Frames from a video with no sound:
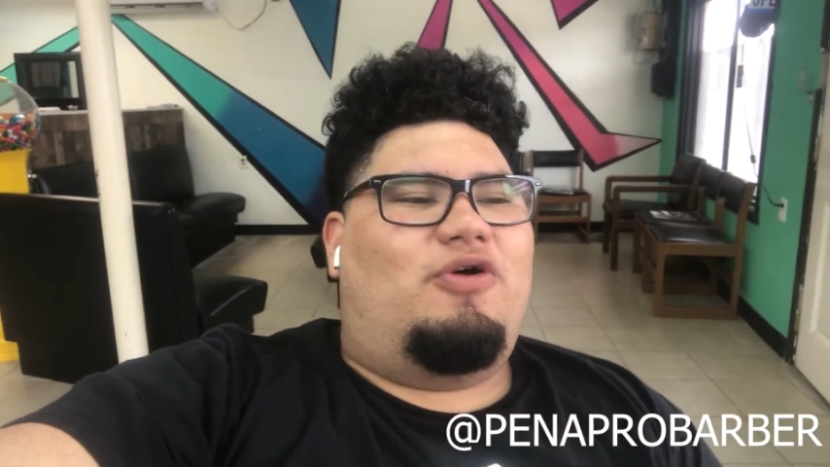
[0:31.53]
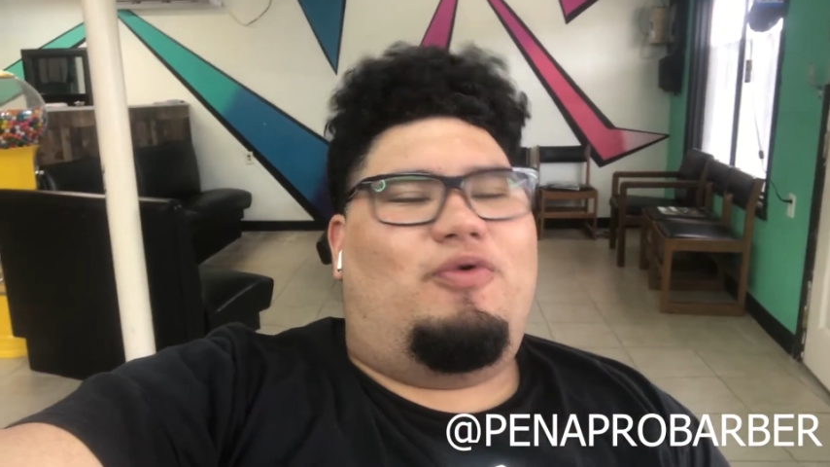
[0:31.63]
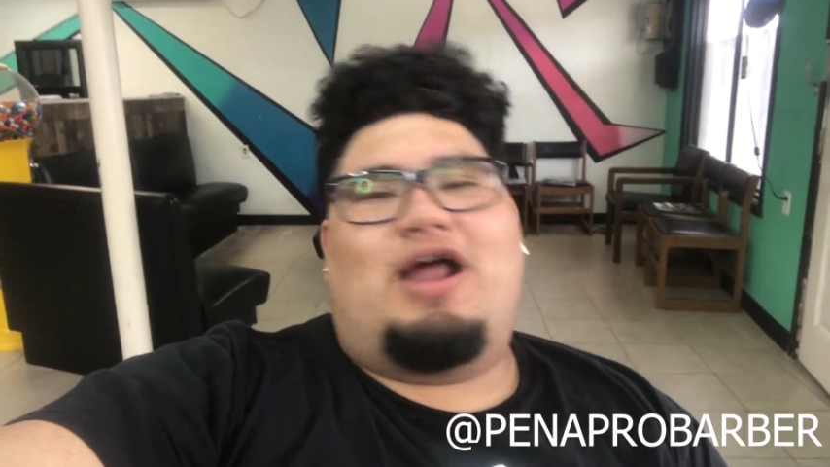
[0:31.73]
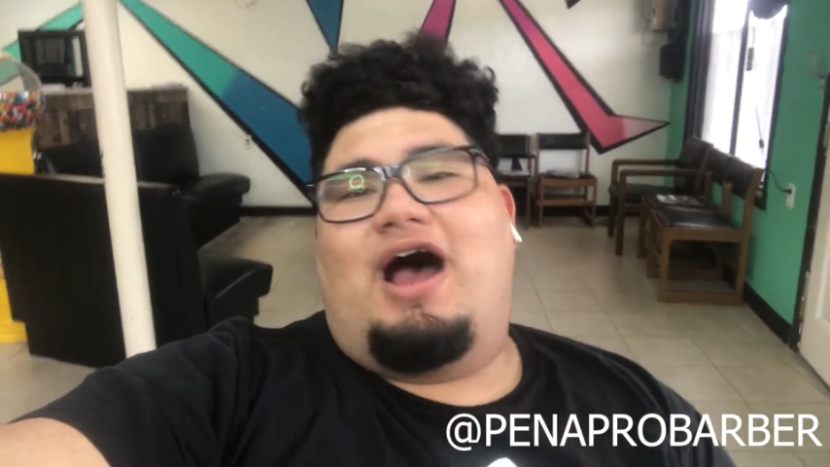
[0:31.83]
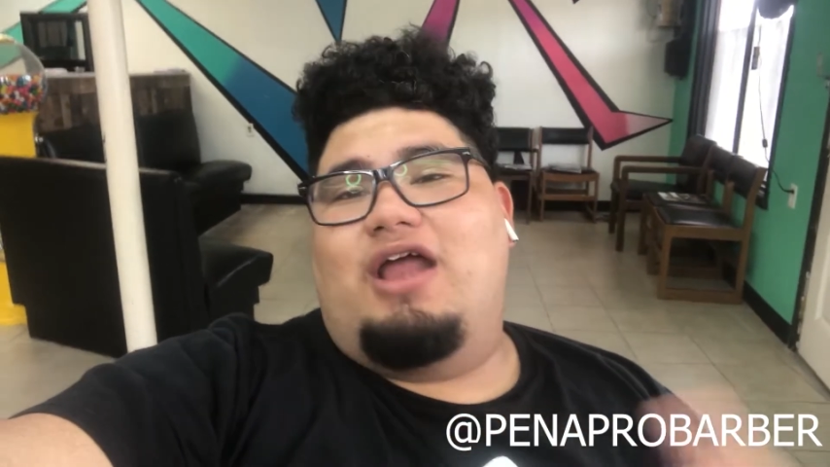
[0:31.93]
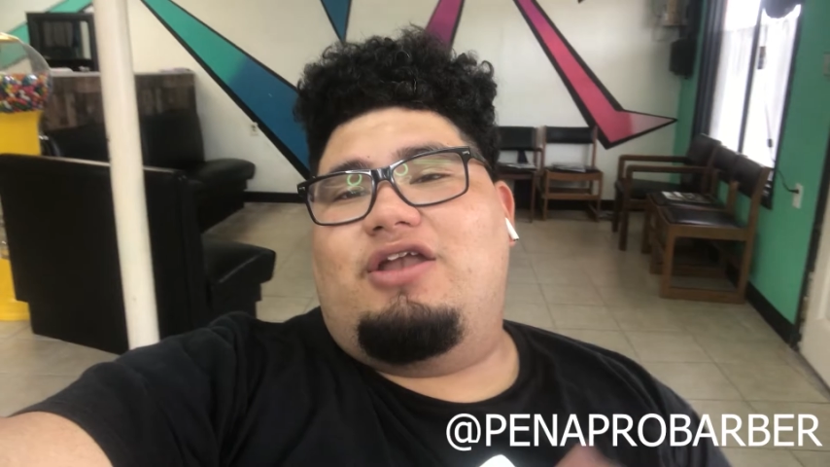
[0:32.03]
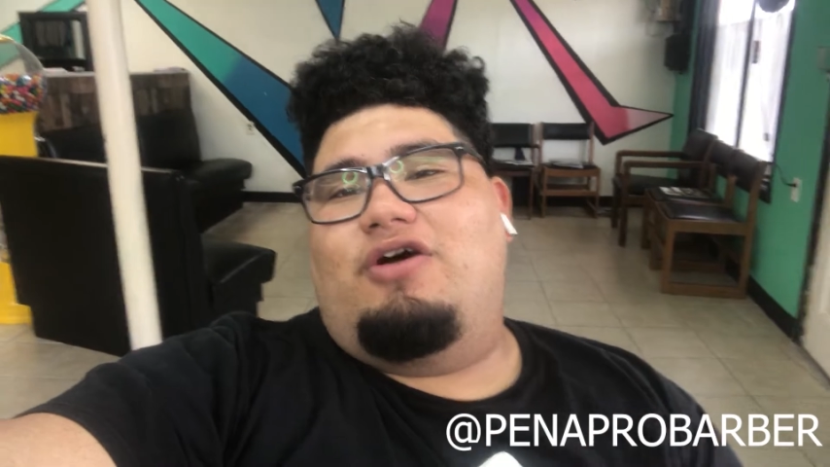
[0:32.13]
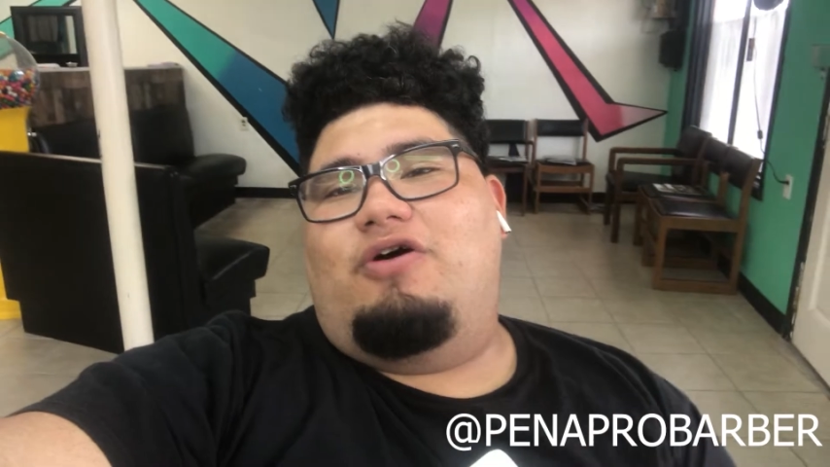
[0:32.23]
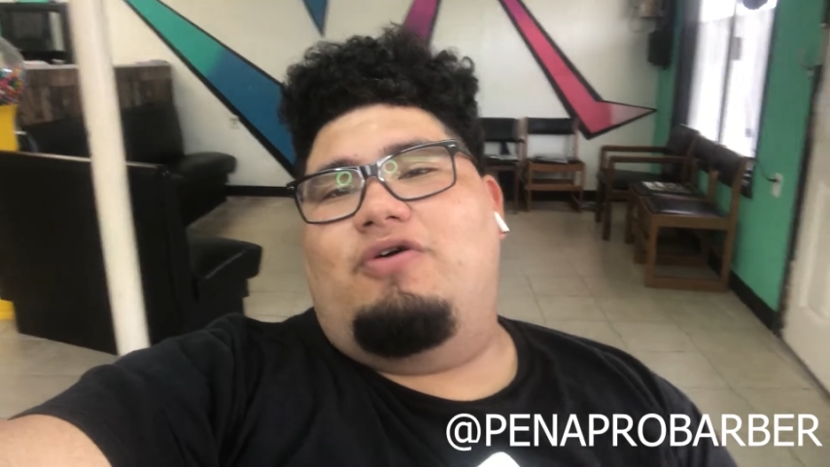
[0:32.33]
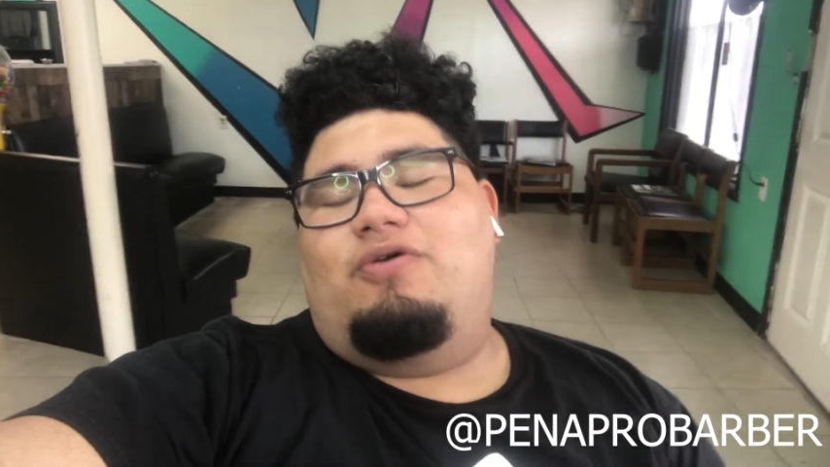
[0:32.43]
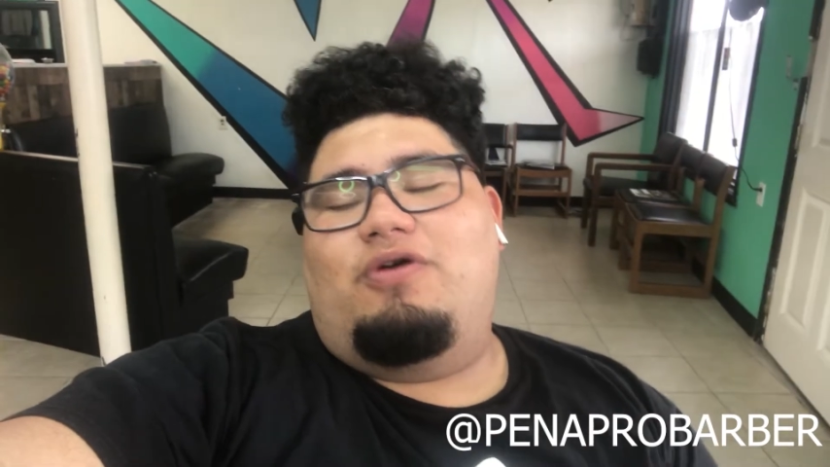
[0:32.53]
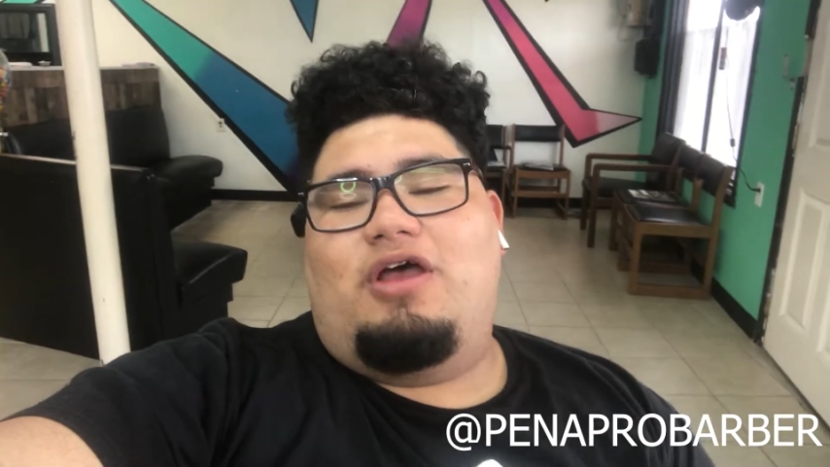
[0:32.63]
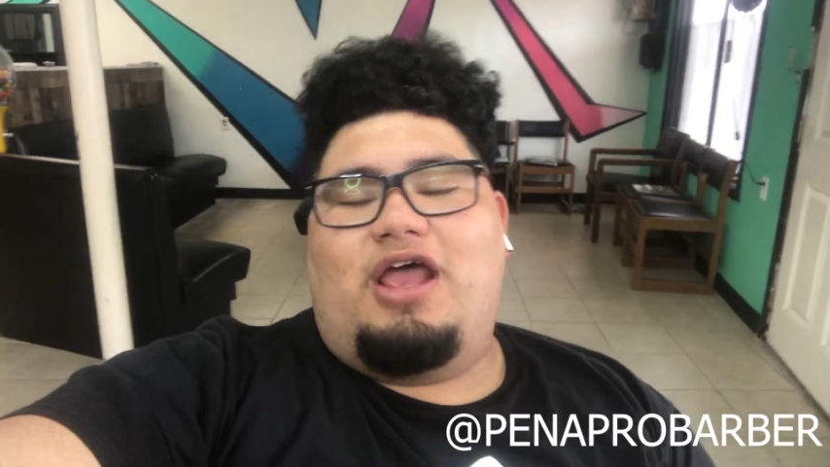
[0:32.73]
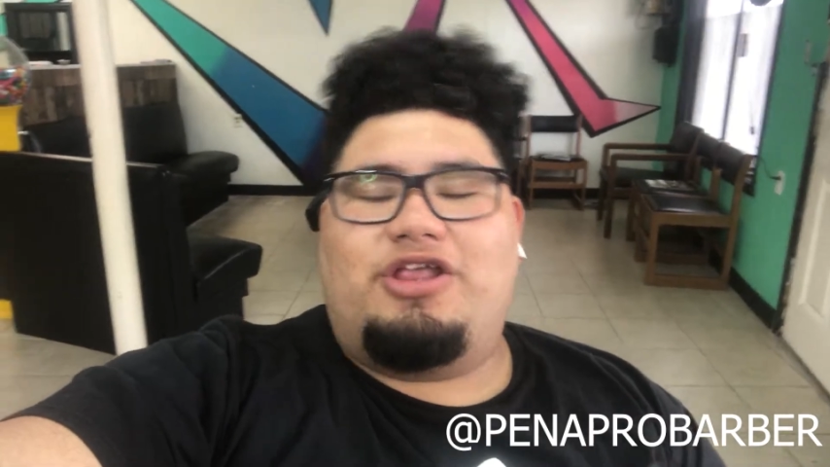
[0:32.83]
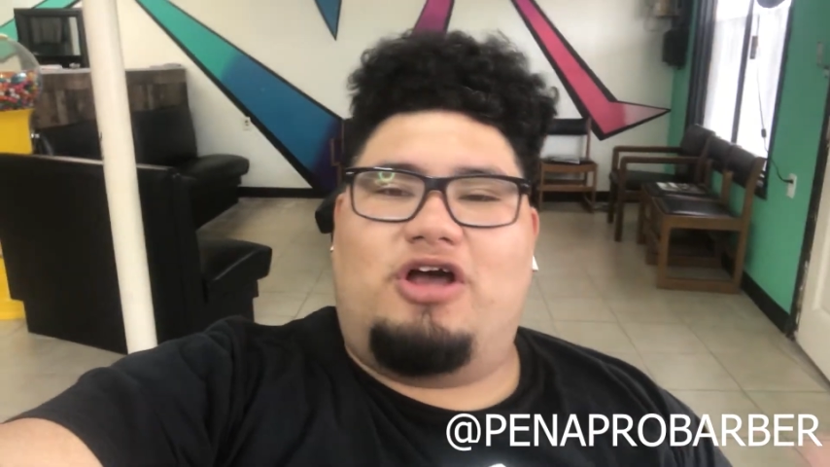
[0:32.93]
what I know, and